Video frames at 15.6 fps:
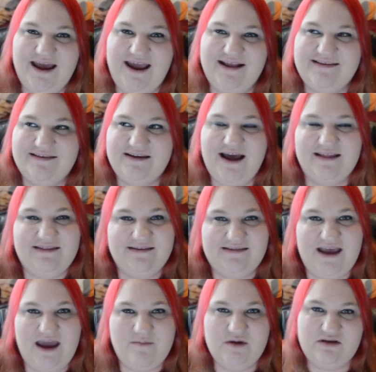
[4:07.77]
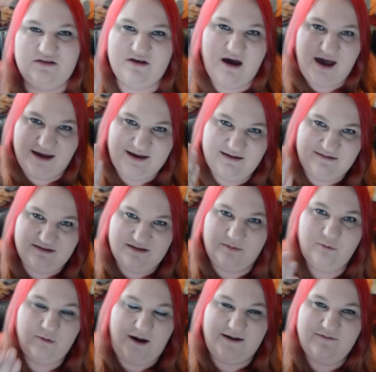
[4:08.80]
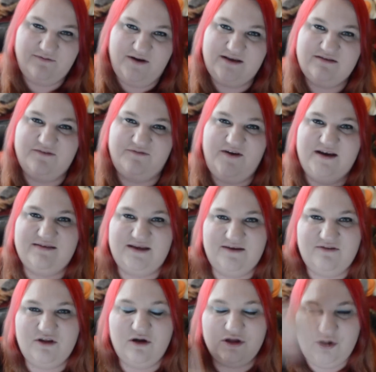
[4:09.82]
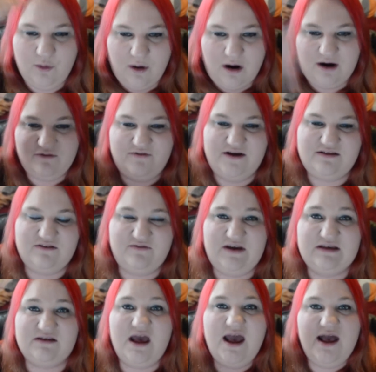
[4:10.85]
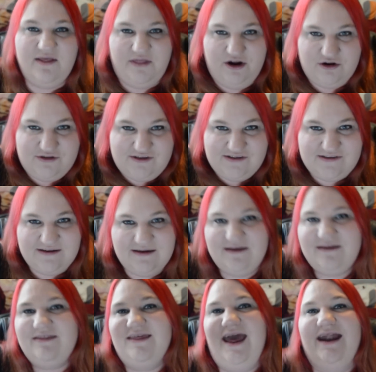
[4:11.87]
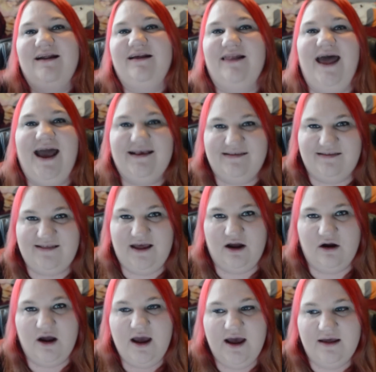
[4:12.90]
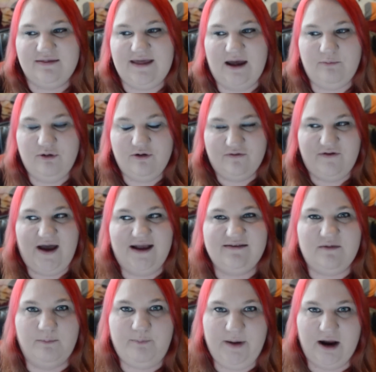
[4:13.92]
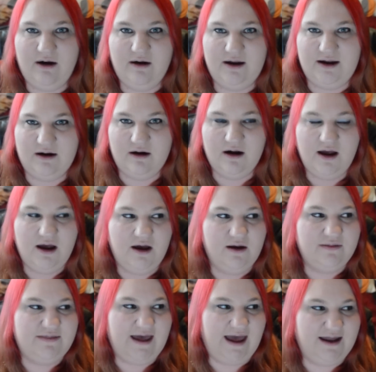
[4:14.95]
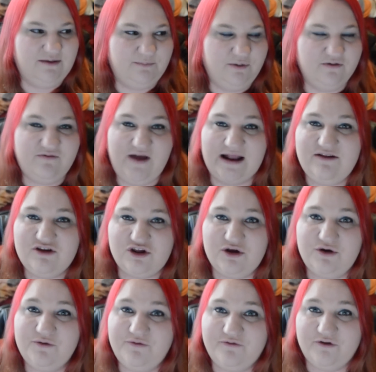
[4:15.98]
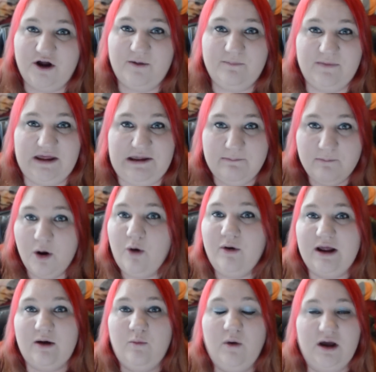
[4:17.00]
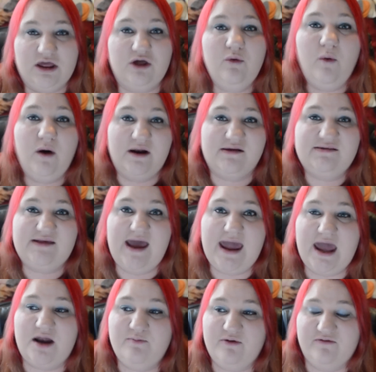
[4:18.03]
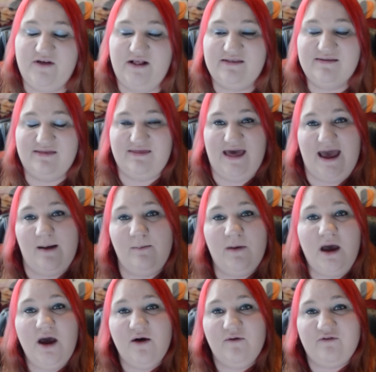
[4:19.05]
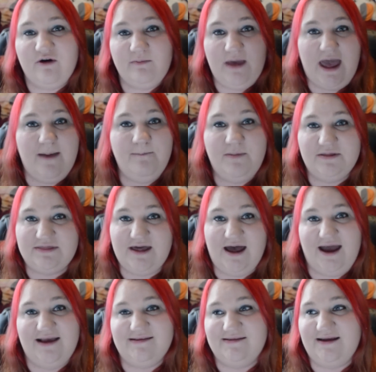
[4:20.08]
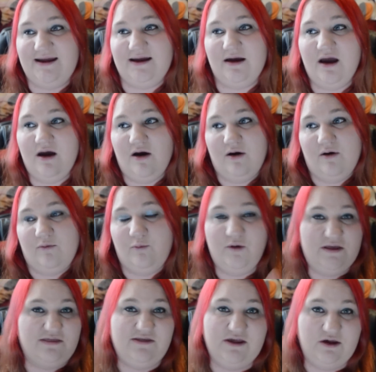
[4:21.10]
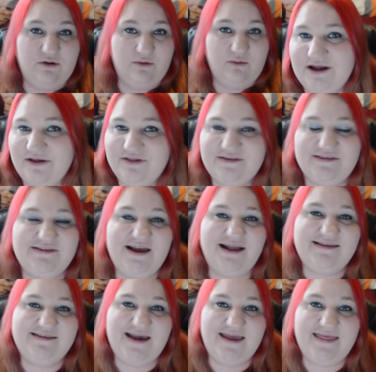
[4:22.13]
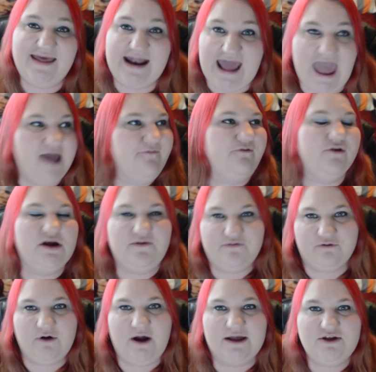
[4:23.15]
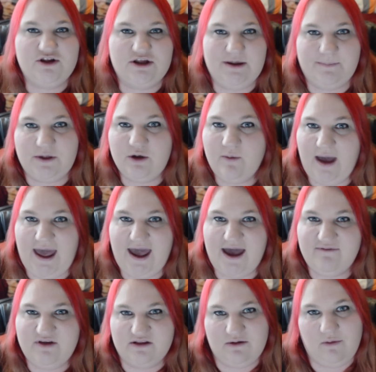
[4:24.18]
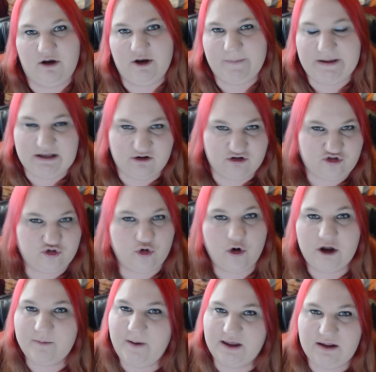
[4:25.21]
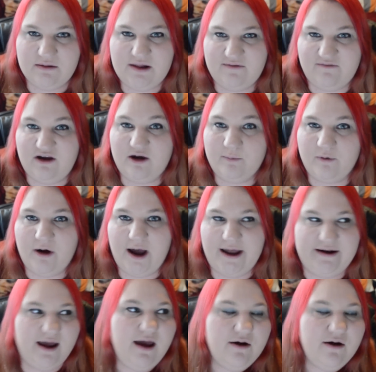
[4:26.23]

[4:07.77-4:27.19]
It's not the same as talking to them right face to face. Even though you are face to face, there's still that glass there that provides a barrier that prevents you from emoting what you want to say and prevents them from empathizing with you. Now, this is not saying that every friendship you have is going to be destroyed by you living abroad.